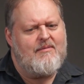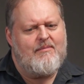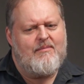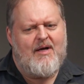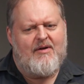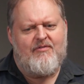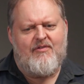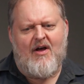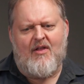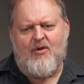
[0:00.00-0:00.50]

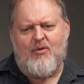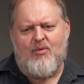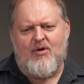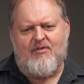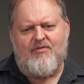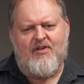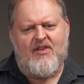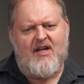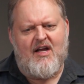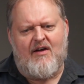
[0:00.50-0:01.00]
My father
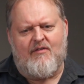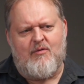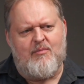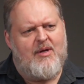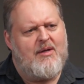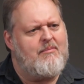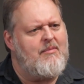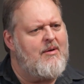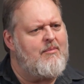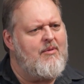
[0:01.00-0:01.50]
worked for the
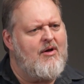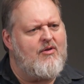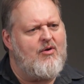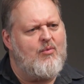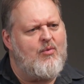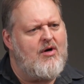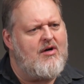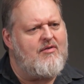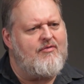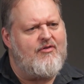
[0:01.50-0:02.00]
government. My mother
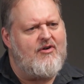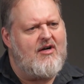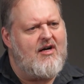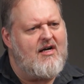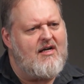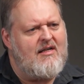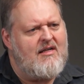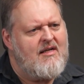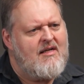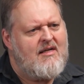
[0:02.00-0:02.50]
worked for
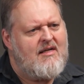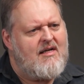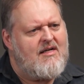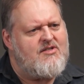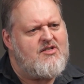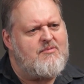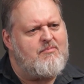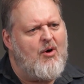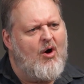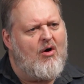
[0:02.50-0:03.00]
a
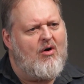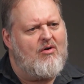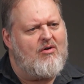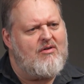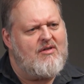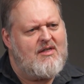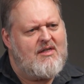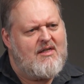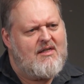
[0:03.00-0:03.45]
small